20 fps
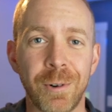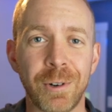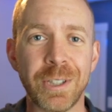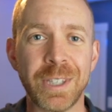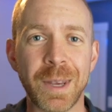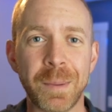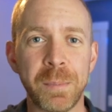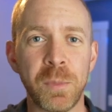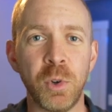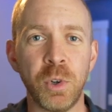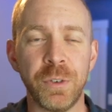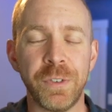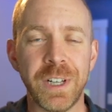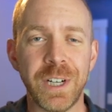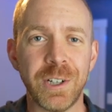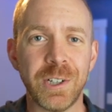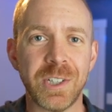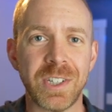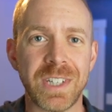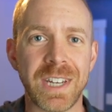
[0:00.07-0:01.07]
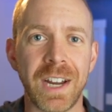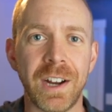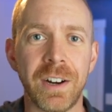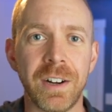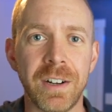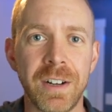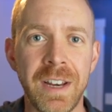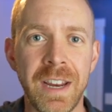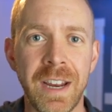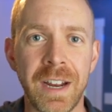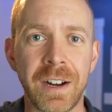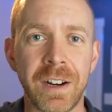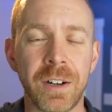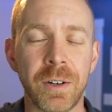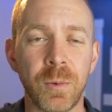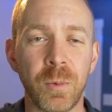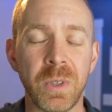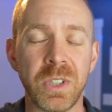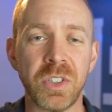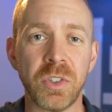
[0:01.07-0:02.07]
what's up, motivators? Taren
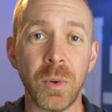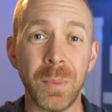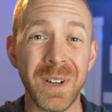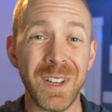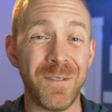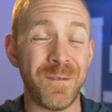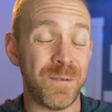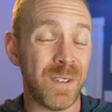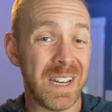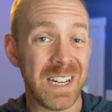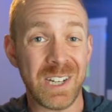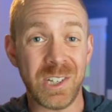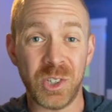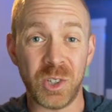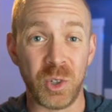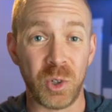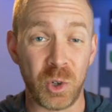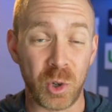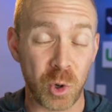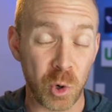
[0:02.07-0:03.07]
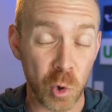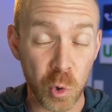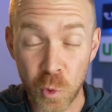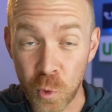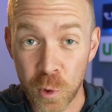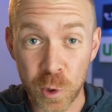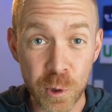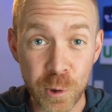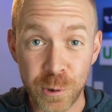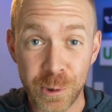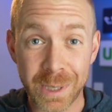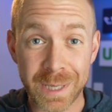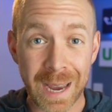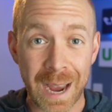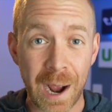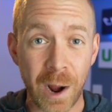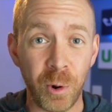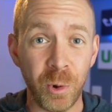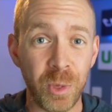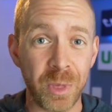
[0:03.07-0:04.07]
here. With so many fitness gurus
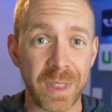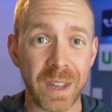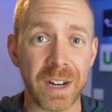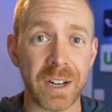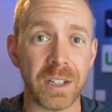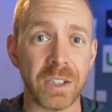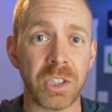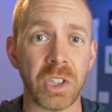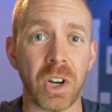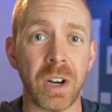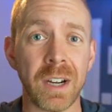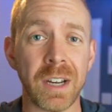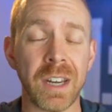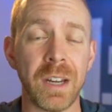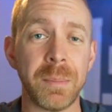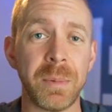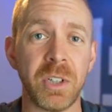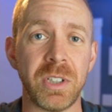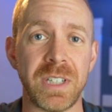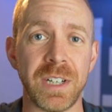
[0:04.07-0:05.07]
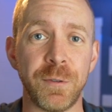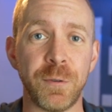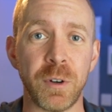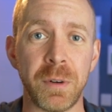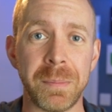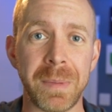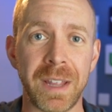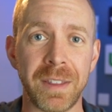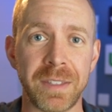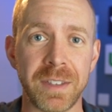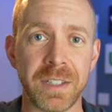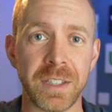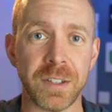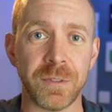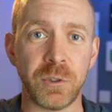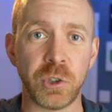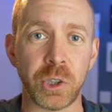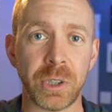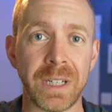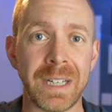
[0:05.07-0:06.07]
out there talking about different methods
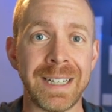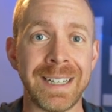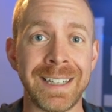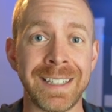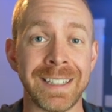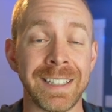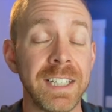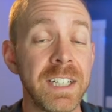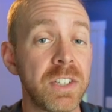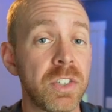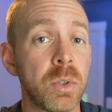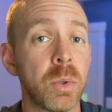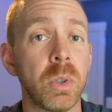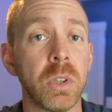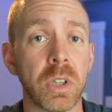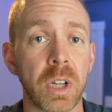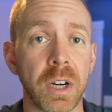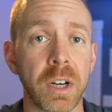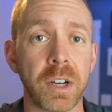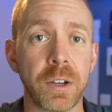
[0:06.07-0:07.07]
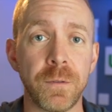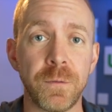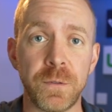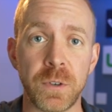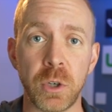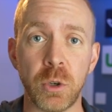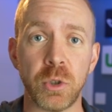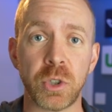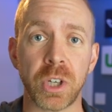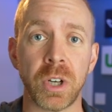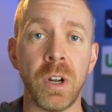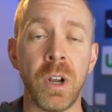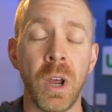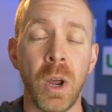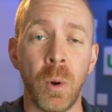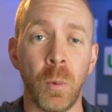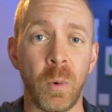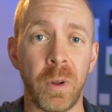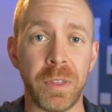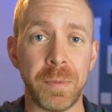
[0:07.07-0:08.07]
of training, it leads to a lot of confusion
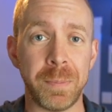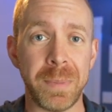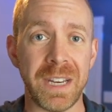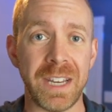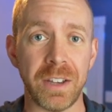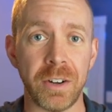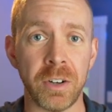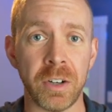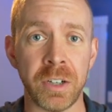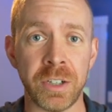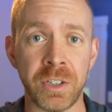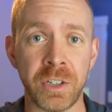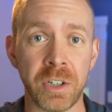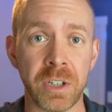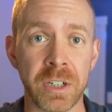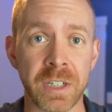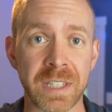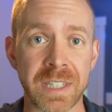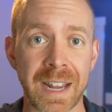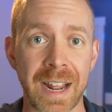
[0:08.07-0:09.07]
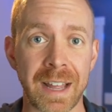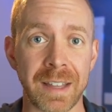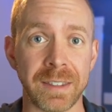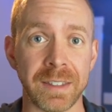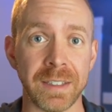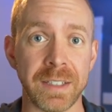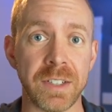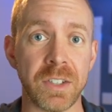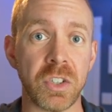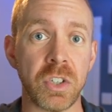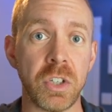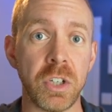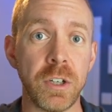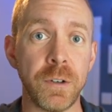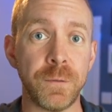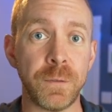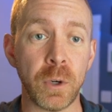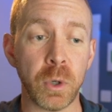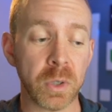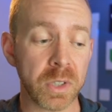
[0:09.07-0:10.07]
with beginner endurance athletes. Do
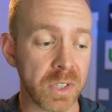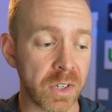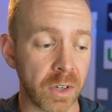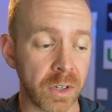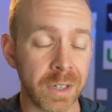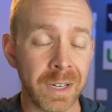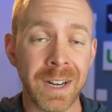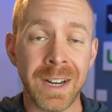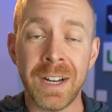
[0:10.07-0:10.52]
you focus on